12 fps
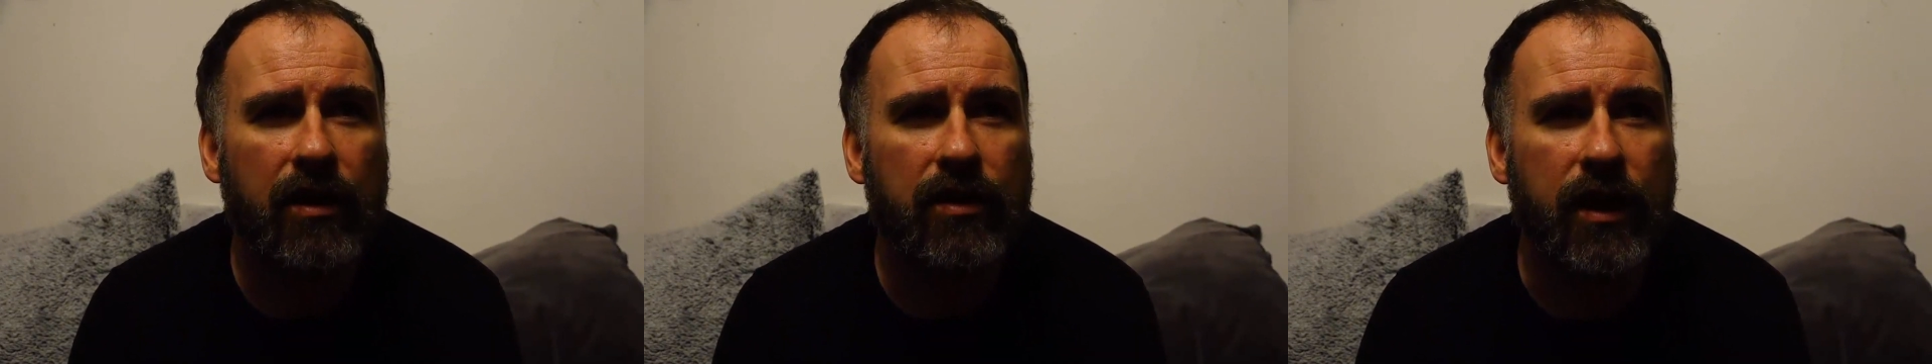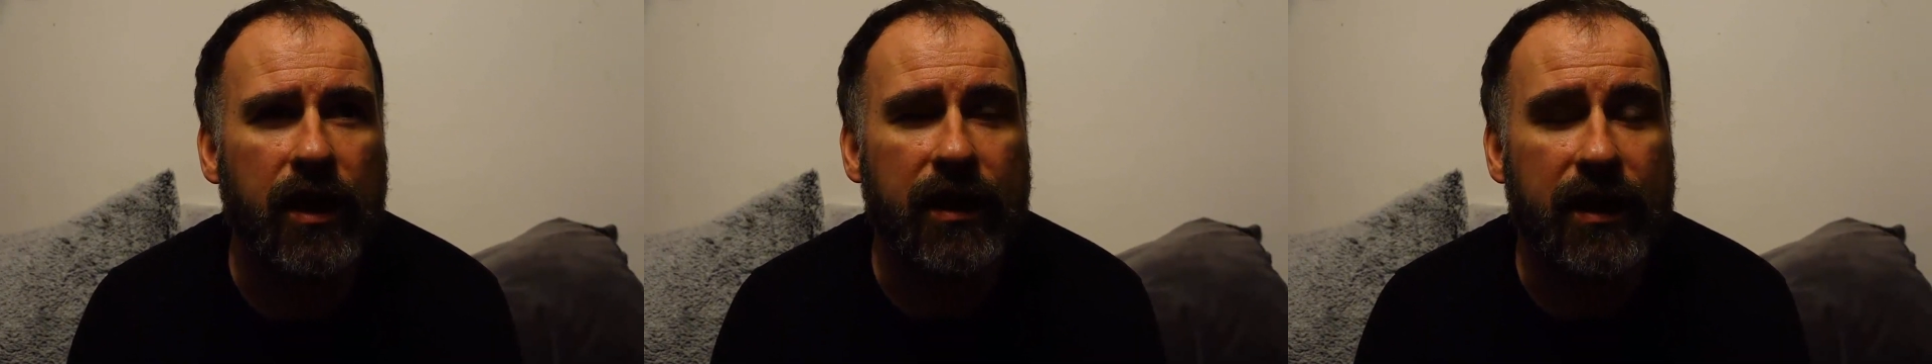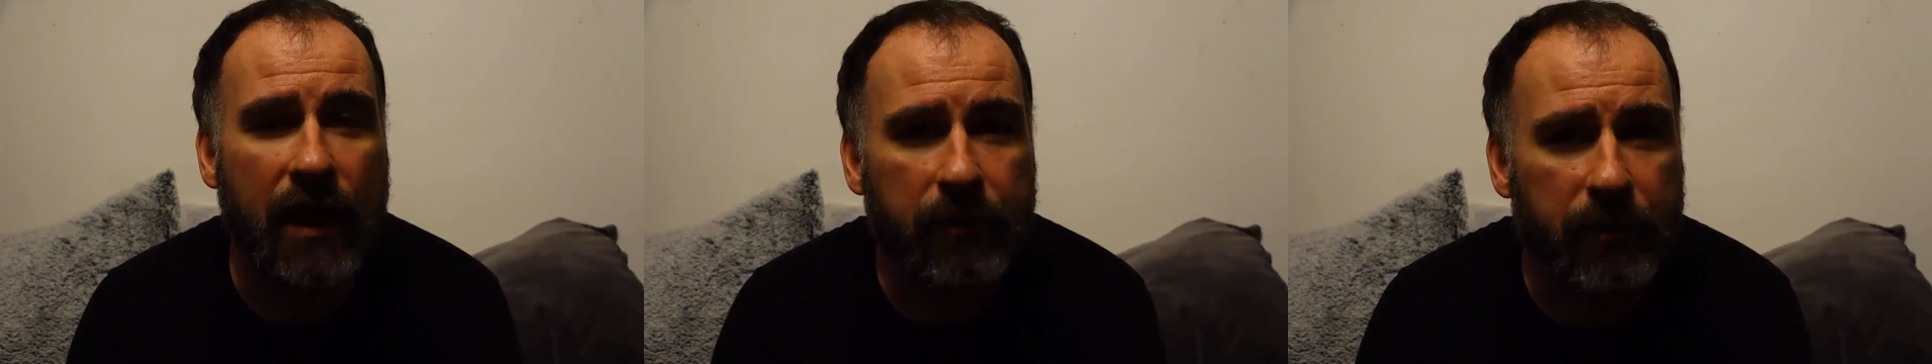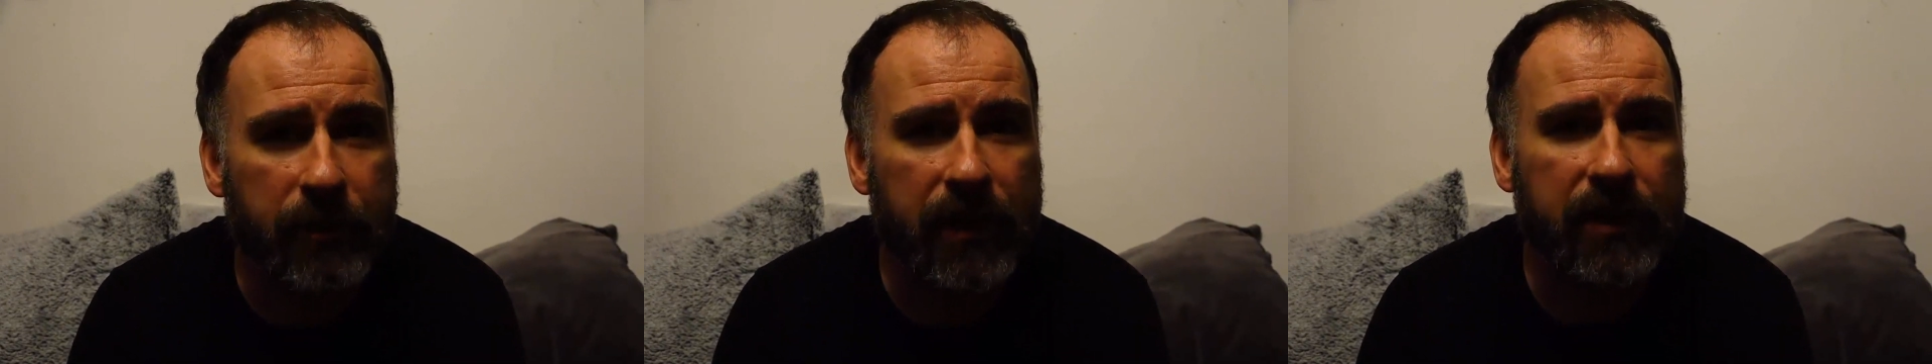the
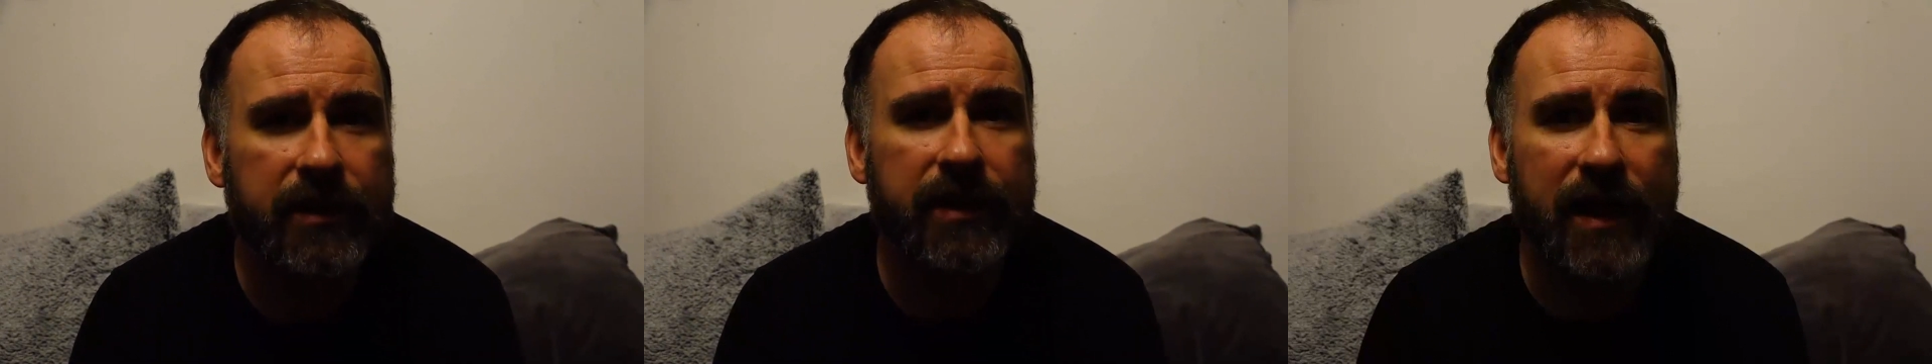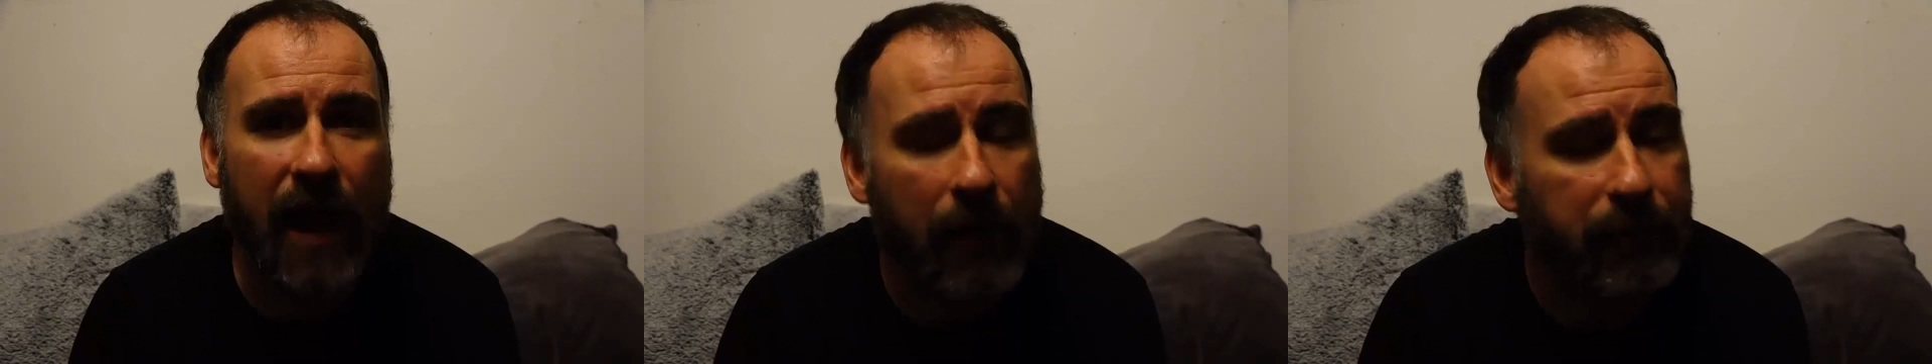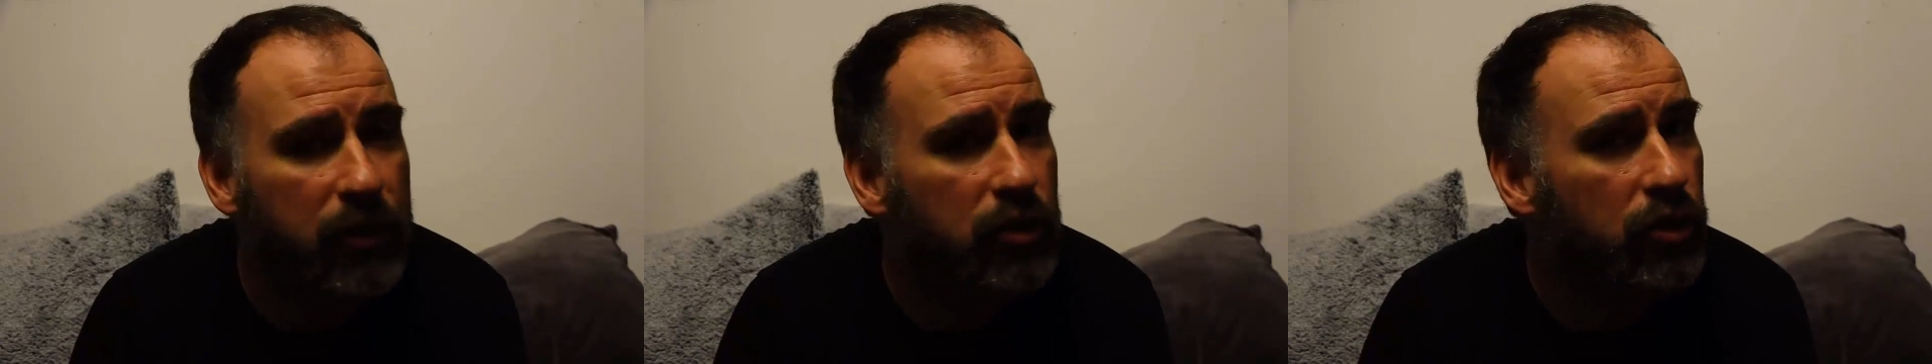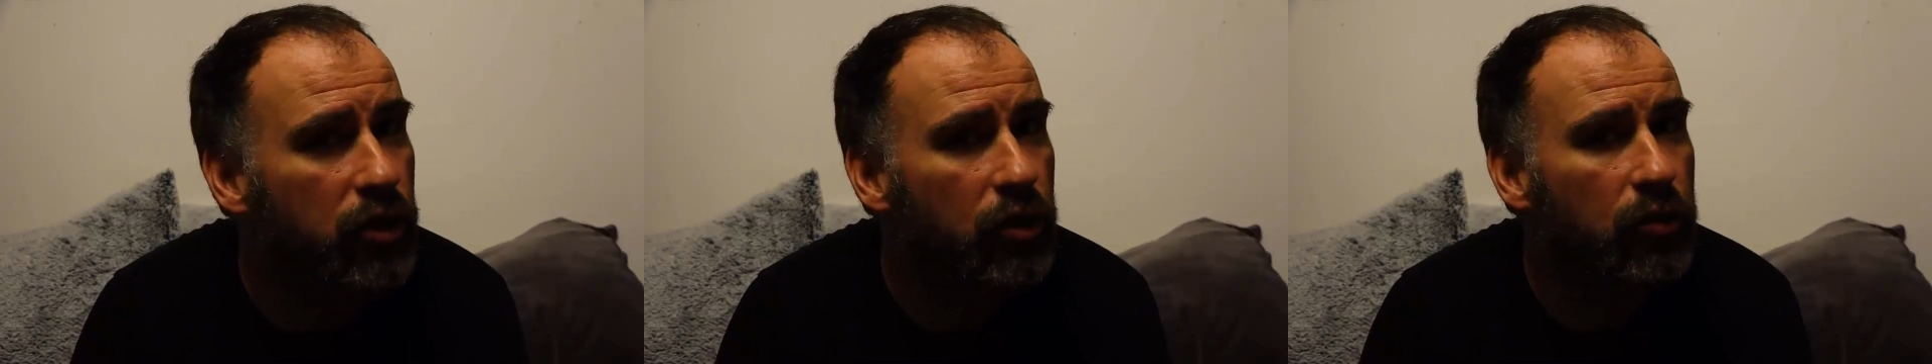capability, the
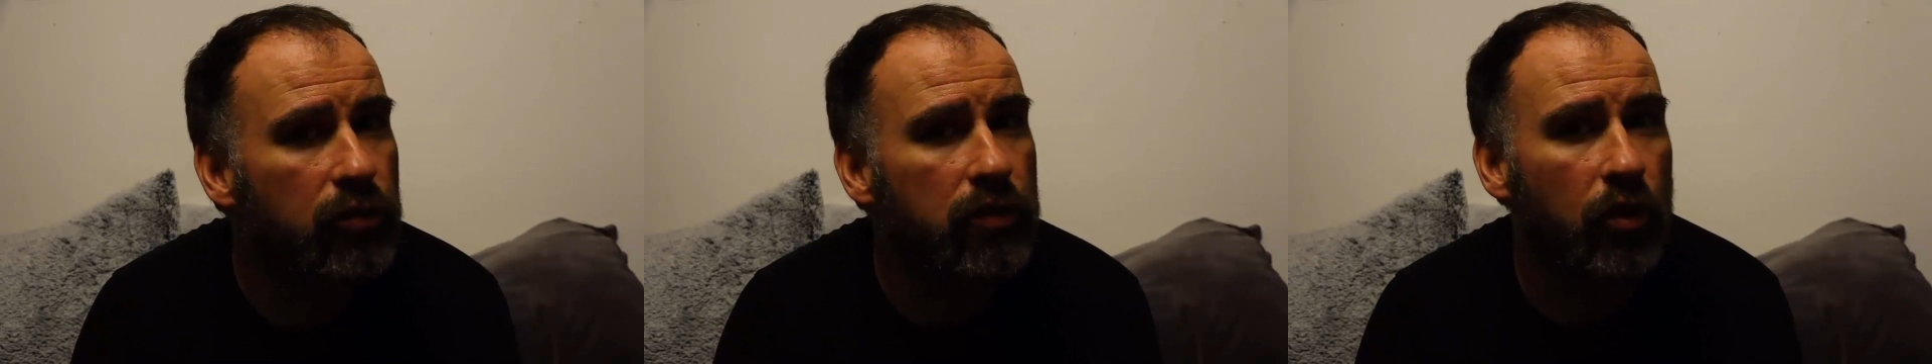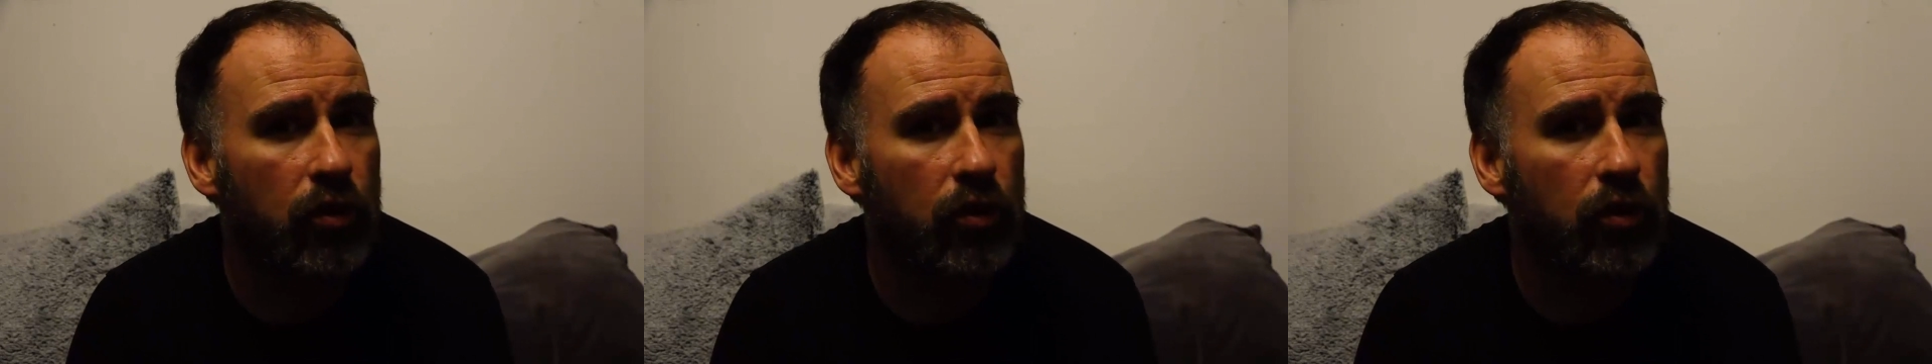aptitude